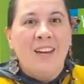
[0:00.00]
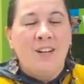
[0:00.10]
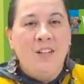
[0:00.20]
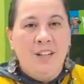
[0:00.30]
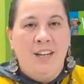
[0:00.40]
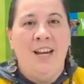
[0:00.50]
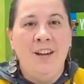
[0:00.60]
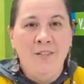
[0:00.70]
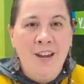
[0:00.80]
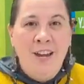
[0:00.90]
Good
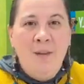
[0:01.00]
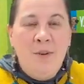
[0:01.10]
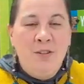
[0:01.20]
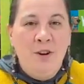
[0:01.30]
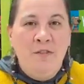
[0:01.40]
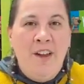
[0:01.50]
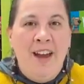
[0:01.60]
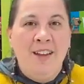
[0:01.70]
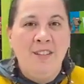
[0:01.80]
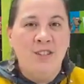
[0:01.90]
evening, Bistro
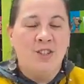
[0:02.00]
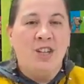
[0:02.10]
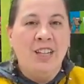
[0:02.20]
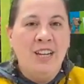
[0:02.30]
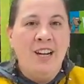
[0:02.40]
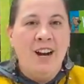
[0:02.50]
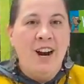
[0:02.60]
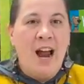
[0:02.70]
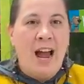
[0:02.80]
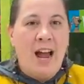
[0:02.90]
fans. Jill
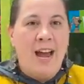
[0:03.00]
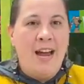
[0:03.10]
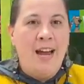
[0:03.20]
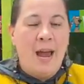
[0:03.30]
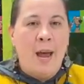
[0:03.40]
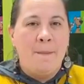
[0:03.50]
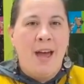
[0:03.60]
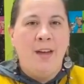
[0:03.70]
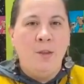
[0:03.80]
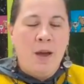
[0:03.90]
here. I am
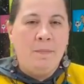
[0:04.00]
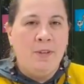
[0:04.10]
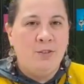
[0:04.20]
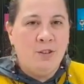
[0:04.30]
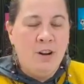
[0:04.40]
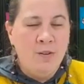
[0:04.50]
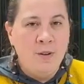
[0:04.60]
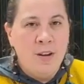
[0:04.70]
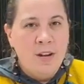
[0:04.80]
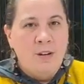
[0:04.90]
at the Pet Bistro.
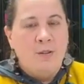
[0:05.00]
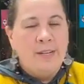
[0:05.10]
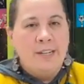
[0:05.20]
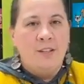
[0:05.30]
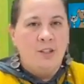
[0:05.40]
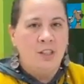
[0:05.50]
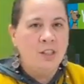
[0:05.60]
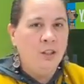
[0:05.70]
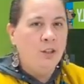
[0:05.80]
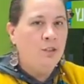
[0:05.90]
We just
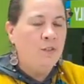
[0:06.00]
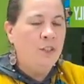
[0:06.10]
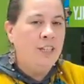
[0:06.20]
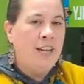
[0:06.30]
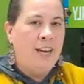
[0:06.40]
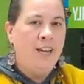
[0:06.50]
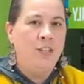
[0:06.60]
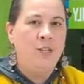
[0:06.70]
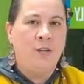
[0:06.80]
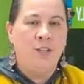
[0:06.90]
closed for the day,
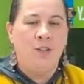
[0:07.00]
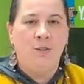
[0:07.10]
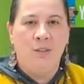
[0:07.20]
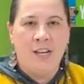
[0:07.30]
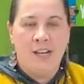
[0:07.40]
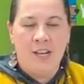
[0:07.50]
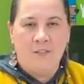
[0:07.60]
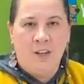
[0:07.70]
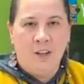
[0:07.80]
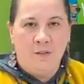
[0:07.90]
so it is Tuesday
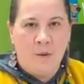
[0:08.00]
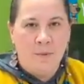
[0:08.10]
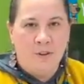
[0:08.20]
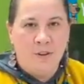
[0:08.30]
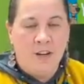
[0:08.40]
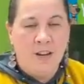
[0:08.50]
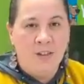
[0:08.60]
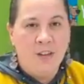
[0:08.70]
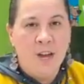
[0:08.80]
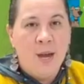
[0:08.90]
evening, November
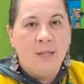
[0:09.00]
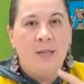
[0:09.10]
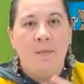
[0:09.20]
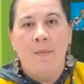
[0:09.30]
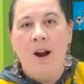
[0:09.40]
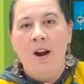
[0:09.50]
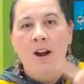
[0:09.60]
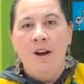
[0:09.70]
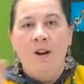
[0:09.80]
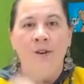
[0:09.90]
thirtieth.
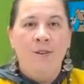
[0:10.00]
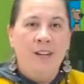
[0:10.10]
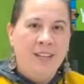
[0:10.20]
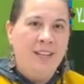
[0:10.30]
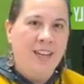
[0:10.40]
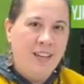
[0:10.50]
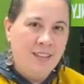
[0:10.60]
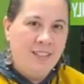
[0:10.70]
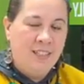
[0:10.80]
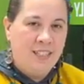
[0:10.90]
Tomorrow
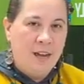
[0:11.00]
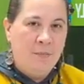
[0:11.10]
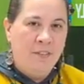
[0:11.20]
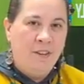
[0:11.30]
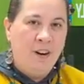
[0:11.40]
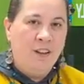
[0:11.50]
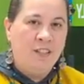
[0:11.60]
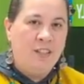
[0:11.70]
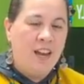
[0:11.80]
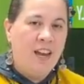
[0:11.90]
is December
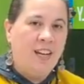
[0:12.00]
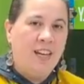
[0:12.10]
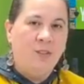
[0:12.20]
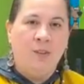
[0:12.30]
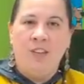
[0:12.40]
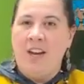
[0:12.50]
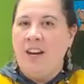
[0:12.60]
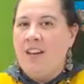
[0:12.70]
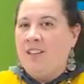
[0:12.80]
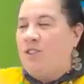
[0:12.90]
first, and guess what that
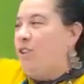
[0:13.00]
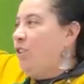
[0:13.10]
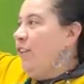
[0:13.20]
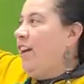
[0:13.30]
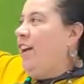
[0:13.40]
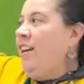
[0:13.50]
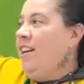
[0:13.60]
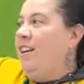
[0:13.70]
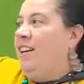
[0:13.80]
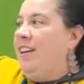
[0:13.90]
is,
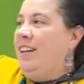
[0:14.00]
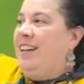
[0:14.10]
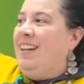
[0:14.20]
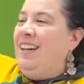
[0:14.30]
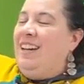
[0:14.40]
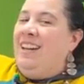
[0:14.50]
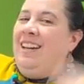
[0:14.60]
Josephine? Daily Deal